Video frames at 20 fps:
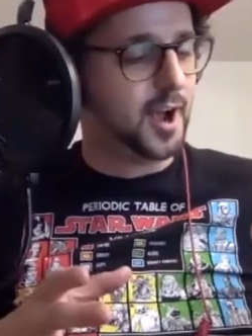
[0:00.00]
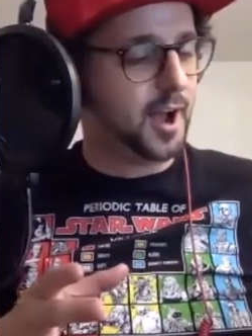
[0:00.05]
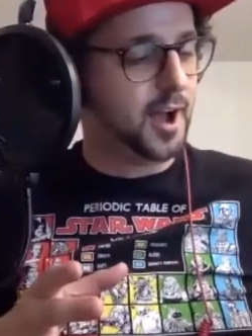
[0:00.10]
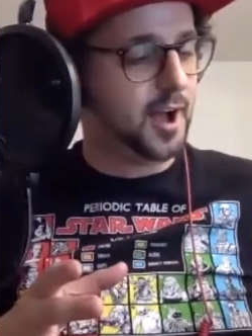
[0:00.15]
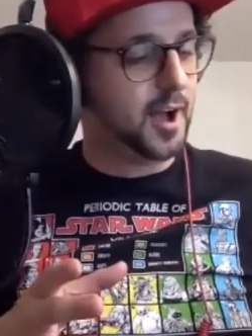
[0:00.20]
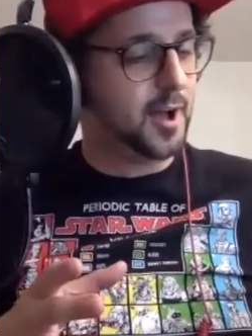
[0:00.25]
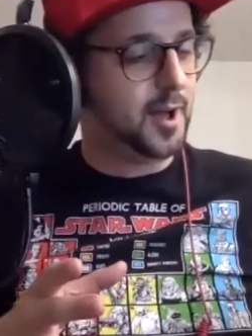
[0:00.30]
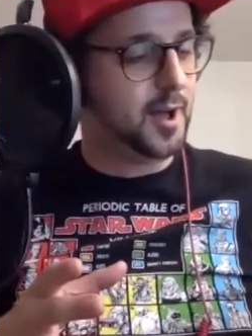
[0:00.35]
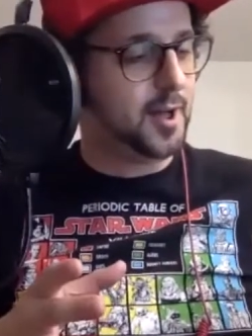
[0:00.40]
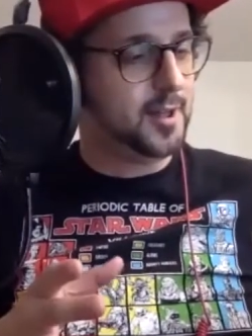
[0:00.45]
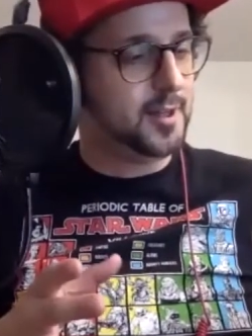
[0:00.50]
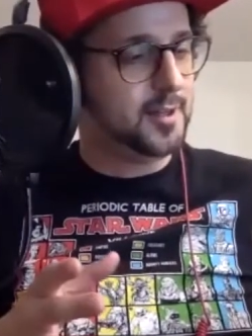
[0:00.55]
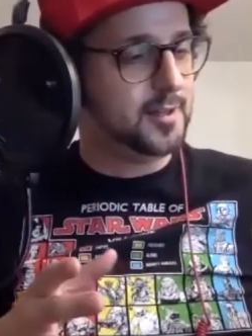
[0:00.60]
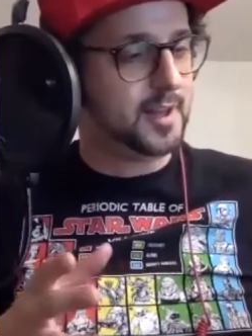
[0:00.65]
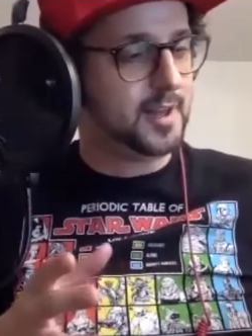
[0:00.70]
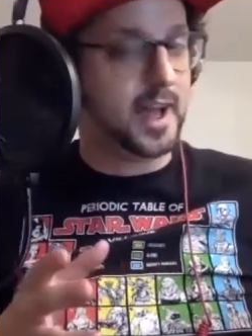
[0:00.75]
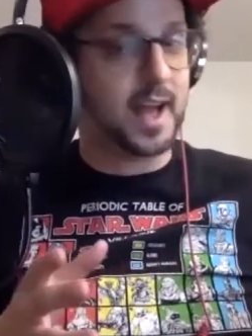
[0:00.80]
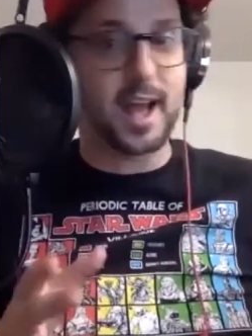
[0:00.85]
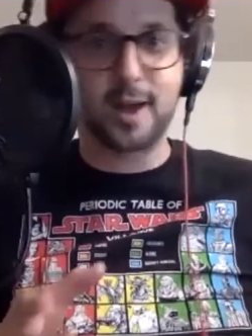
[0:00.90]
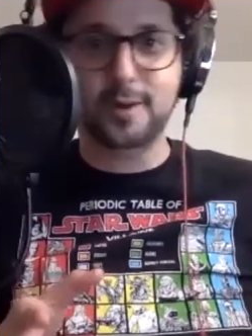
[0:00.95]

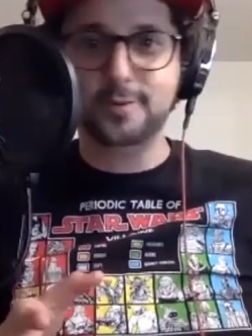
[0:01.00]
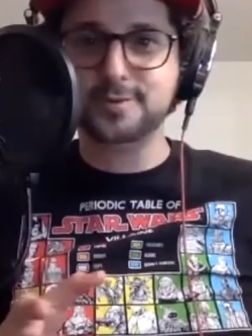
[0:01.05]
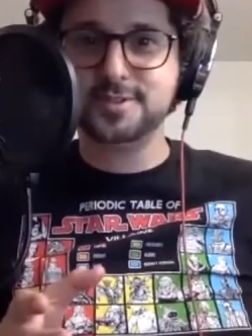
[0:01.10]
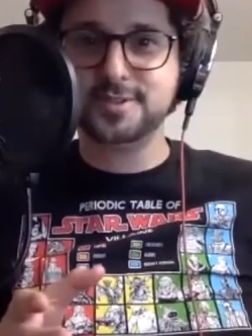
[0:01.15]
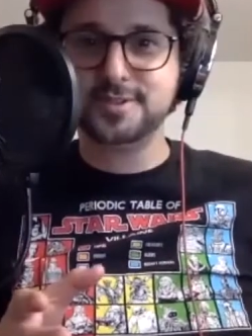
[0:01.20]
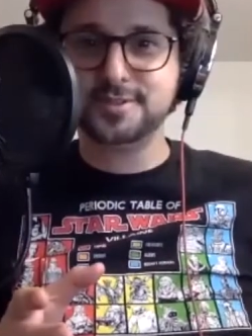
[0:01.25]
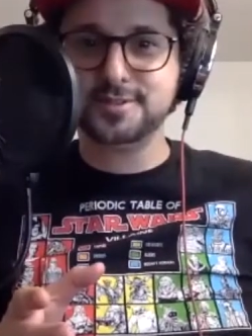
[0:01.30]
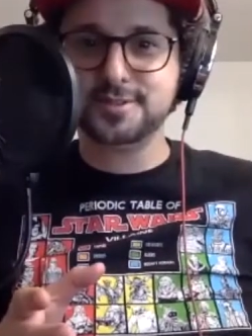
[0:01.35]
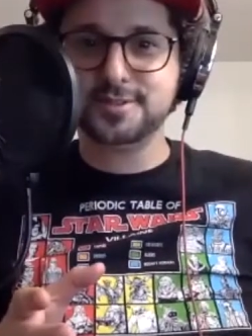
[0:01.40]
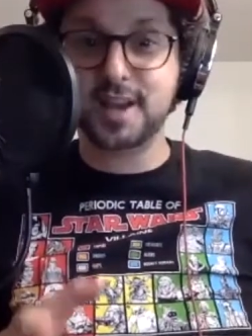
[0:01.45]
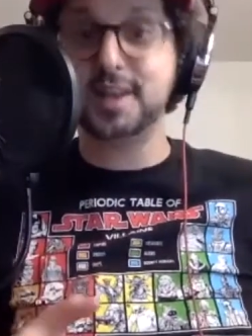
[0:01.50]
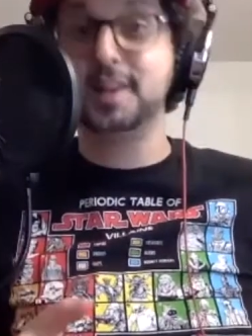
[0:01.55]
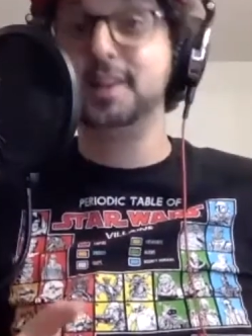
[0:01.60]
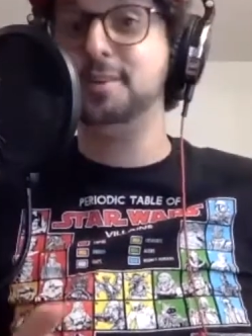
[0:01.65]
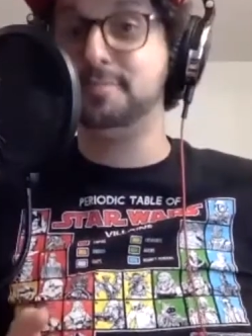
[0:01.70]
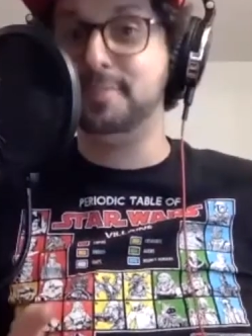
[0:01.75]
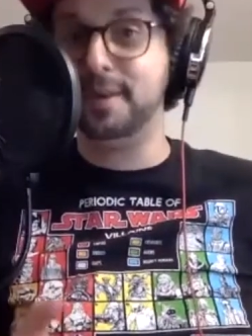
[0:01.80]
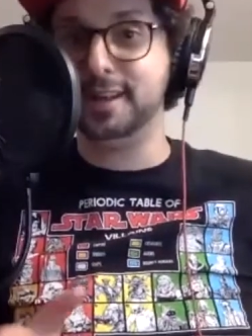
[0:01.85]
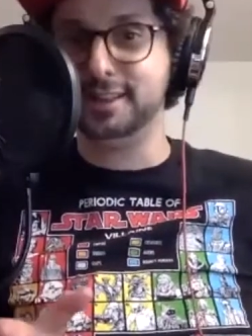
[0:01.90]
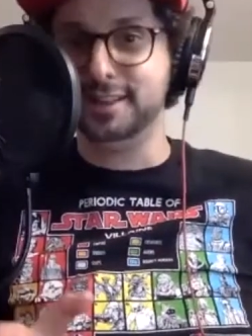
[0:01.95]
The house got
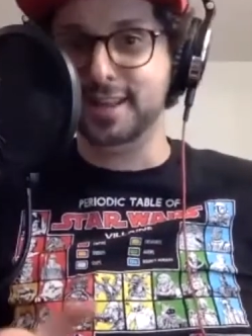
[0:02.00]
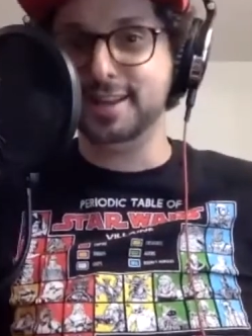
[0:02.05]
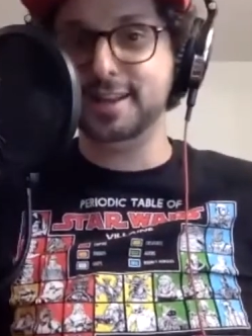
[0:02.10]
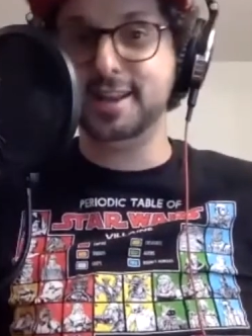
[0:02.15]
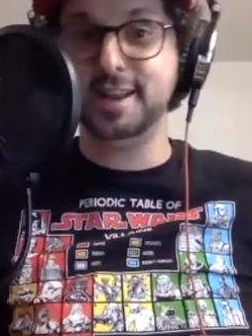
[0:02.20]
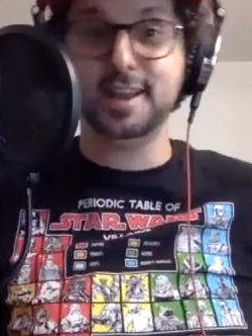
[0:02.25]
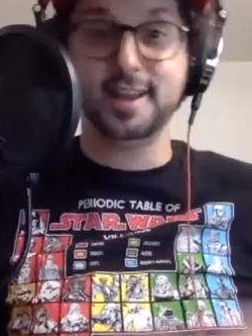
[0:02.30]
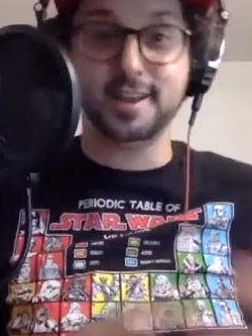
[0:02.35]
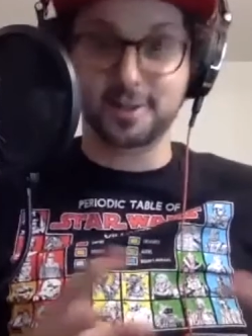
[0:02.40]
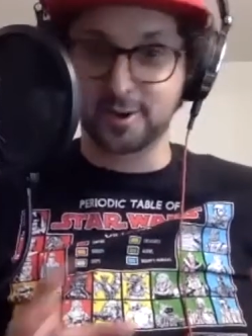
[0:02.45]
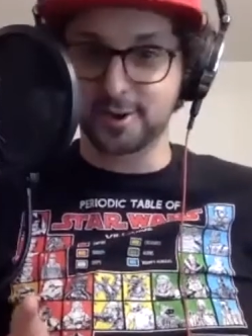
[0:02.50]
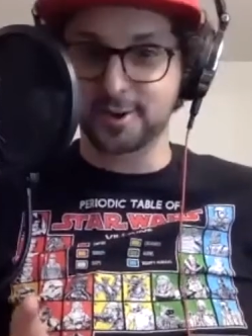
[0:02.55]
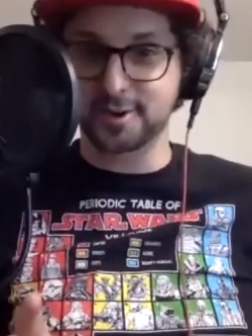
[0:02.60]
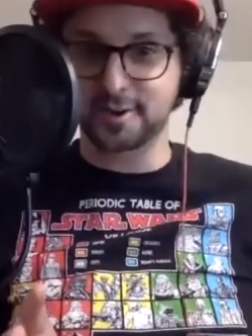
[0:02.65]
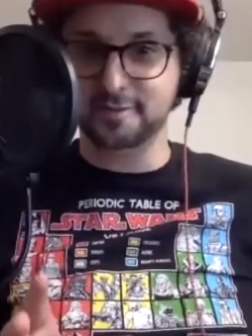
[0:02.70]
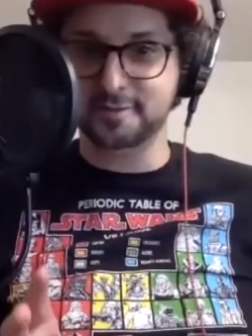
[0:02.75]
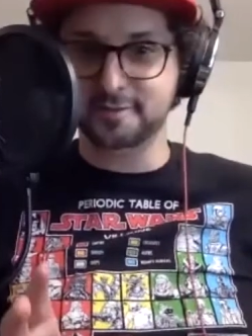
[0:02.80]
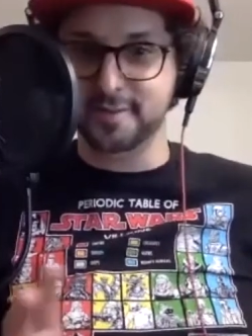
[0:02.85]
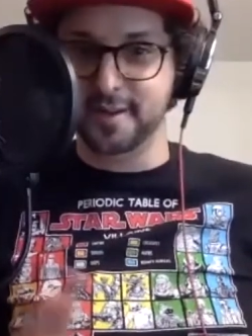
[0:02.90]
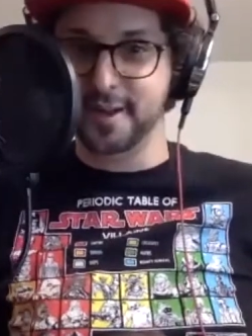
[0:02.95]
hit by lightning and caught
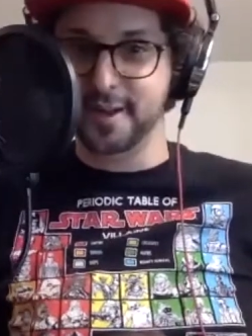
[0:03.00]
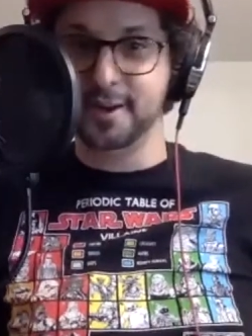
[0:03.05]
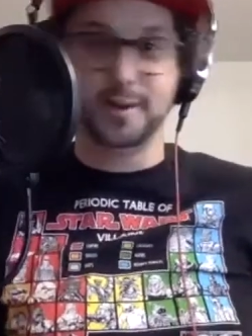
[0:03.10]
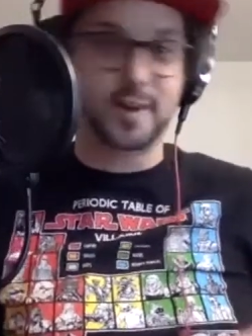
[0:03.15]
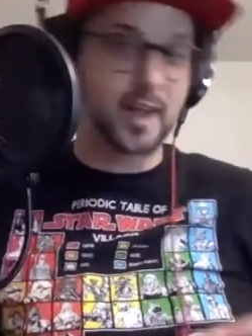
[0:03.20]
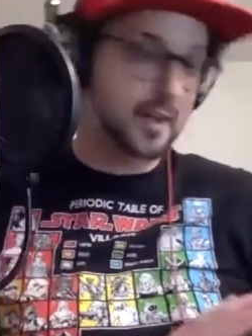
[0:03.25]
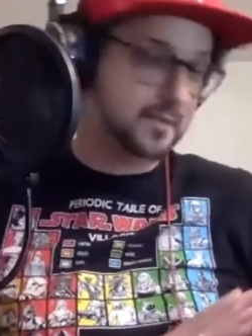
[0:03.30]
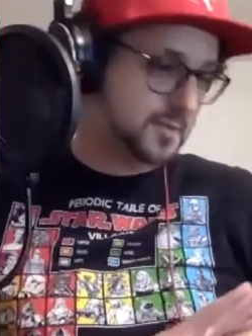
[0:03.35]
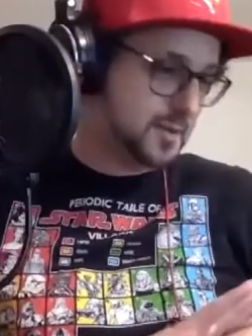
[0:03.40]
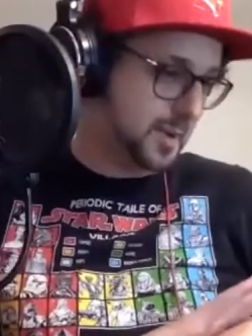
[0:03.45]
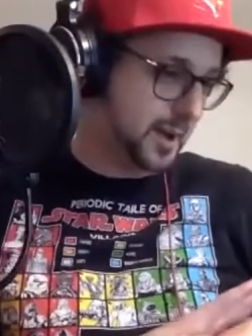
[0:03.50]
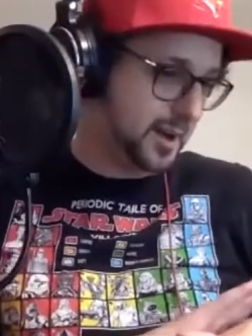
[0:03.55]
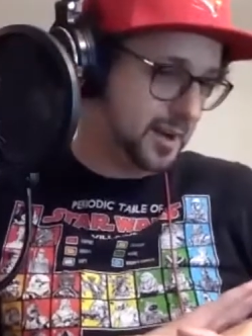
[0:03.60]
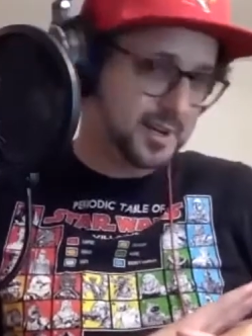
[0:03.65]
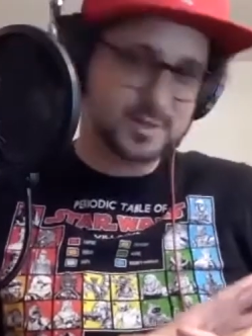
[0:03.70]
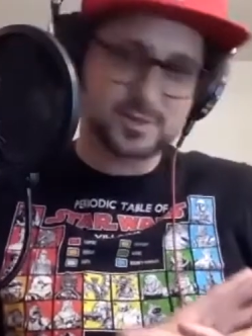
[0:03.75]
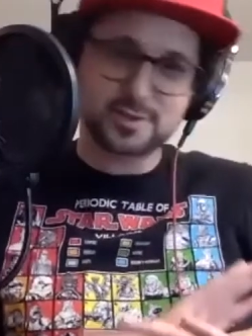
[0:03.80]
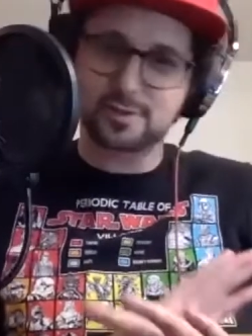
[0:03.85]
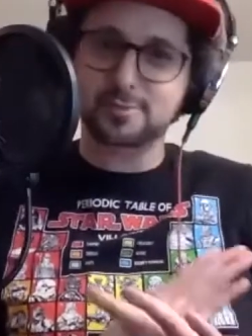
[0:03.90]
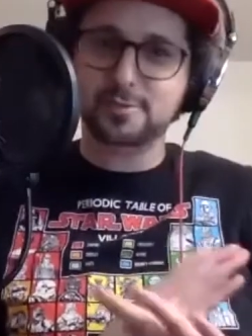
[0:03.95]
on fire.
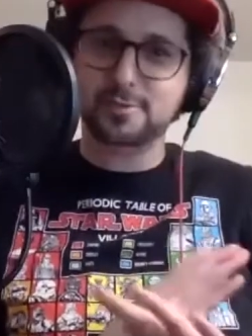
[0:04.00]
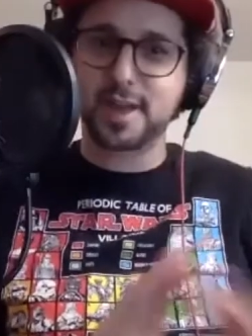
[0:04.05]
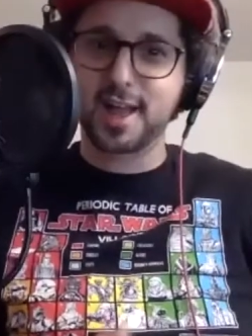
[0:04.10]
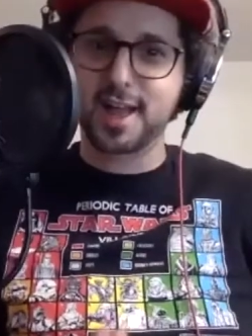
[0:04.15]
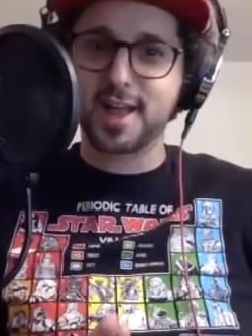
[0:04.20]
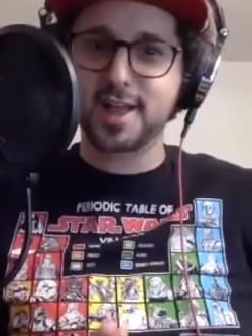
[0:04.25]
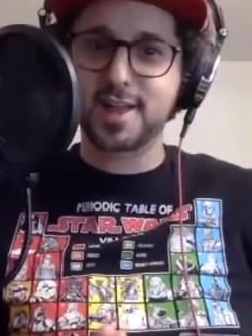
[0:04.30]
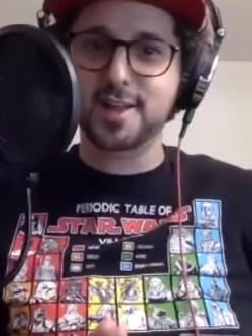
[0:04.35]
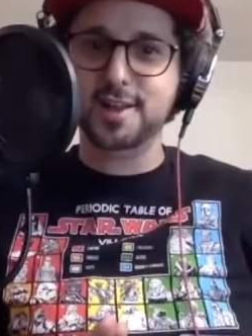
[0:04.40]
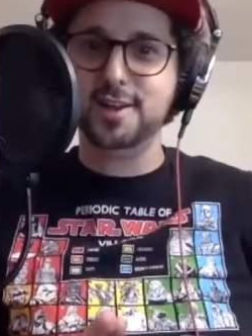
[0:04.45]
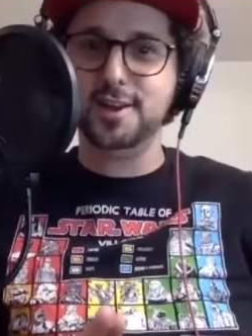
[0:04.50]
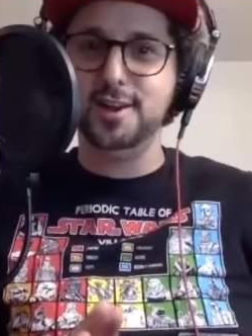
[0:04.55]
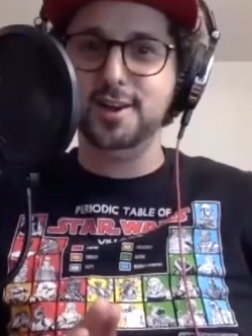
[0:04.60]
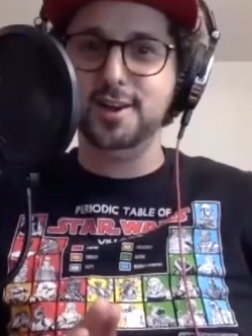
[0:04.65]
Everybody is okay.